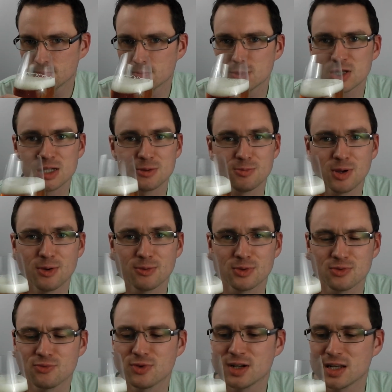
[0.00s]

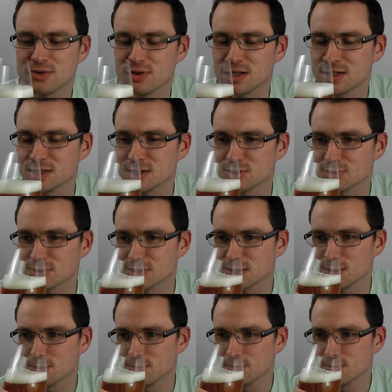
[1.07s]
Smells really, really citrusy.